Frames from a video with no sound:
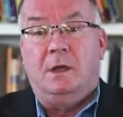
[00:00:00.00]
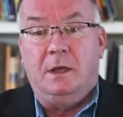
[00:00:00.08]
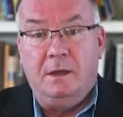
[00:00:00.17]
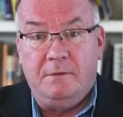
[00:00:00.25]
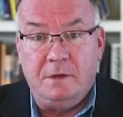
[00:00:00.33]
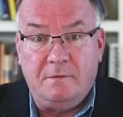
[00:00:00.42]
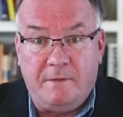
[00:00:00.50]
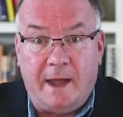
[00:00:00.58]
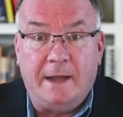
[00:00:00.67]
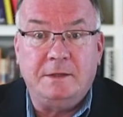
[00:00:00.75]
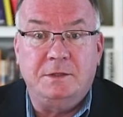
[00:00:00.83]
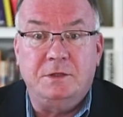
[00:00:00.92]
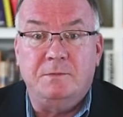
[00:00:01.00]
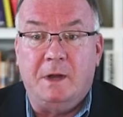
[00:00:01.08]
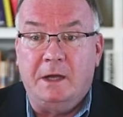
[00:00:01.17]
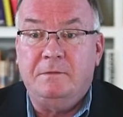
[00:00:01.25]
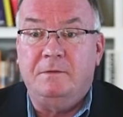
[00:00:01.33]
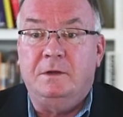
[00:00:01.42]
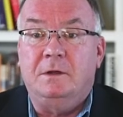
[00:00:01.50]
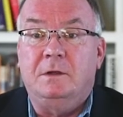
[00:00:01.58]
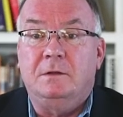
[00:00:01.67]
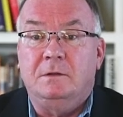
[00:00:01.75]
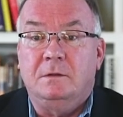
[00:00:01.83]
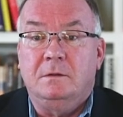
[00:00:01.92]
given the fact that you might feel,
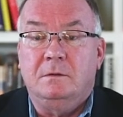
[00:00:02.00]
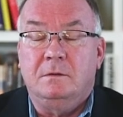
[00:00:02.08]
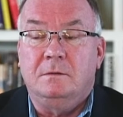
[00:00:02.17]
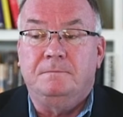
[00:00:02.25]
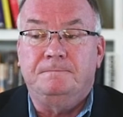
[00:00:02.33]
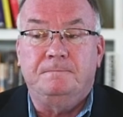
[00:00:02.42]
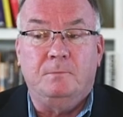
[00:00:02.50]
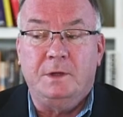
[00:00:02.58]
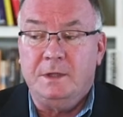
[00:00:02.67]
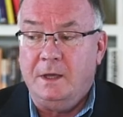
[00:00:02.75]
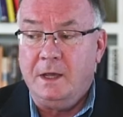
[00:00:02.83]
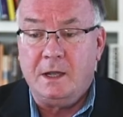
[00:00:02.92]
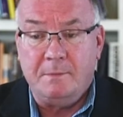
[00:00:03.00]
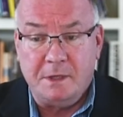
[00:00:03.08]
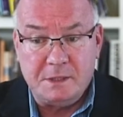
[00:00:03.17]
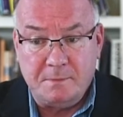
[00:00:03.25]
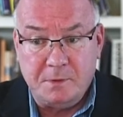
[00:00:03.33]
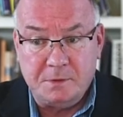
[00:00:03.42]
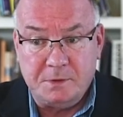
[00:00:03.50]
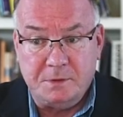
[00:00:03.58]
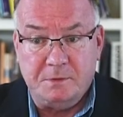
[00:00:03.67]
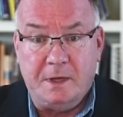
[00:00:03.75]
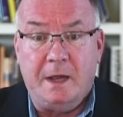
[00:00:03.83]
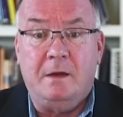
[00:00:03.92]
what the heck am I supposed to do
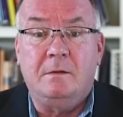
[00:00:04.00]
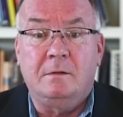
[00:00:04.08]
now?